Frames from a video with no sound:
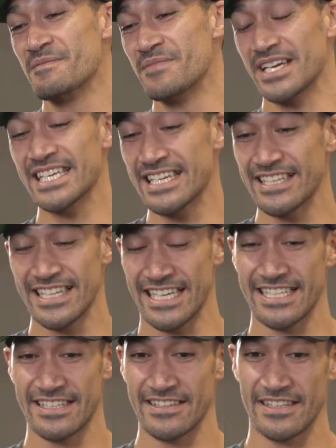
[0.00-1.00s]
yeah,
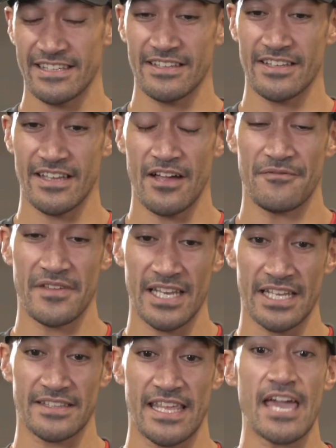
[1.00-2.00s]
like, I feel
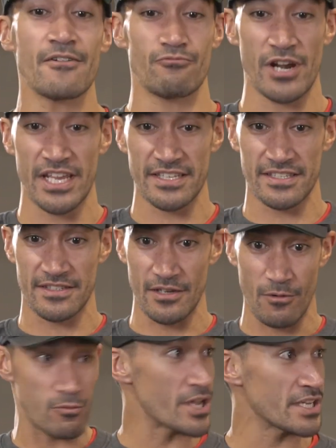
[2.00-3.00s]
like that raised the
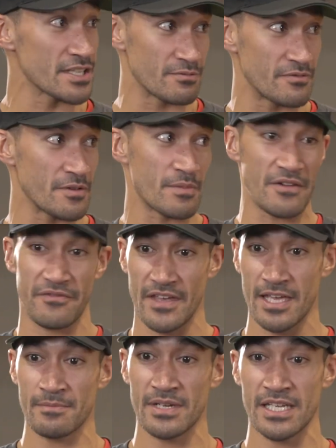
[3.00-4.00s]
awareness within my
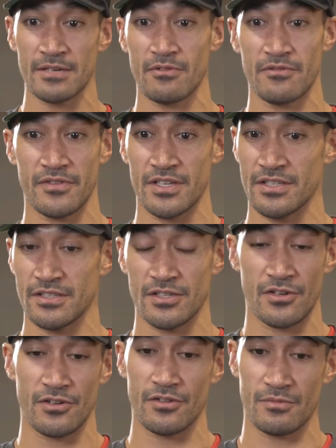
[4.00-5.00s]
family, within, you
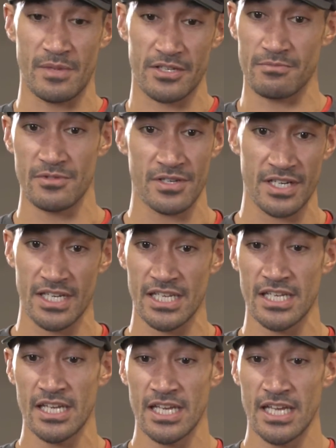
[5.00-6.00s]
know, my
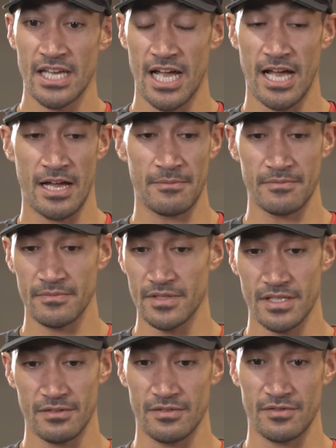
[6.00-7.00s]
community.
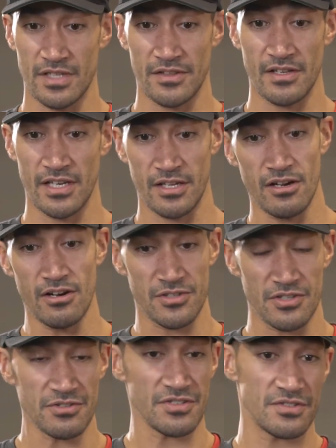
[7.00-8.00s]
It was like, they're like, oh,
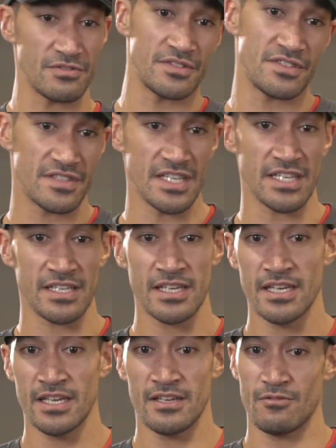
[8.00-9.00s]
Josh is doing this thing.
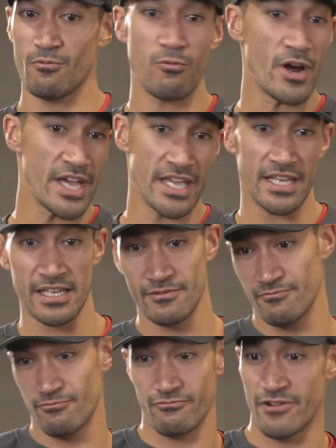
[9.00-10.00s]
Way
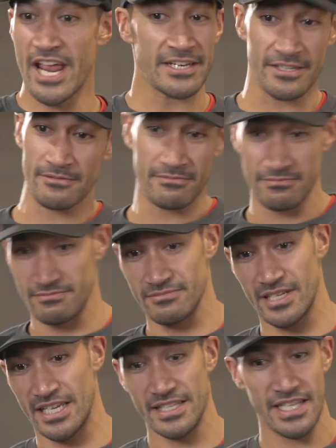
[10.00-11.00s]
random,
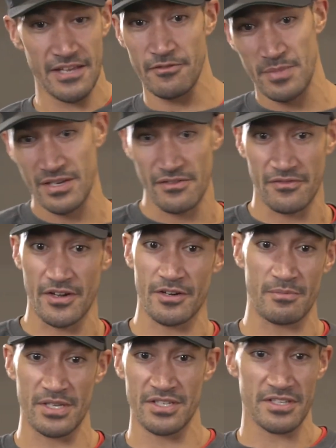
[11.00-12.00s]
like never been a fighter,
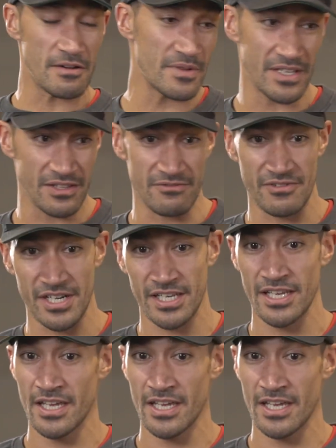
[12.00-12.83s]
but he's jumping in the ring